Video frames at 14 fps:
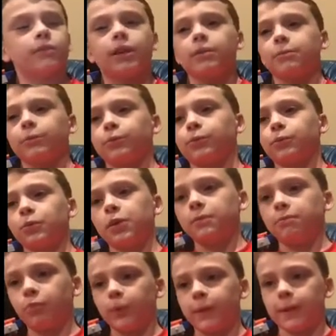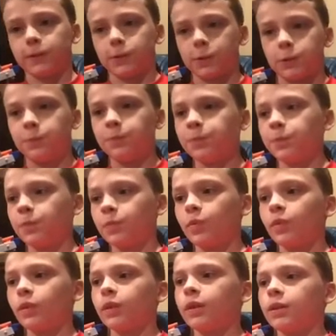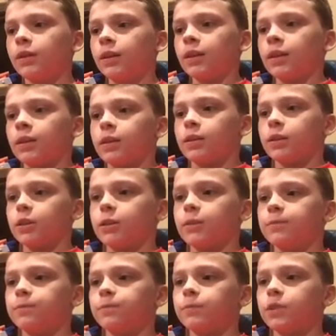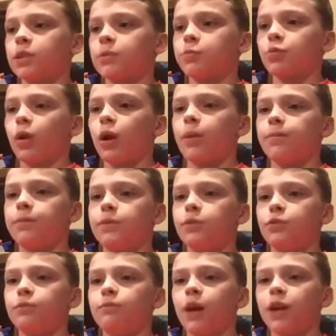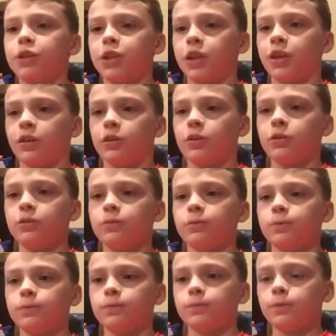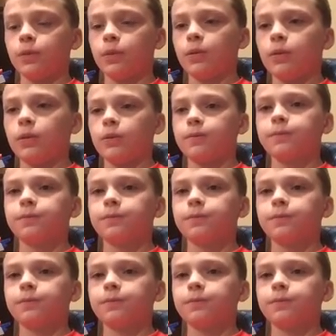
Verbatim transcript: Gamer 3.0. Um, subscribe to my channel. LT Tube.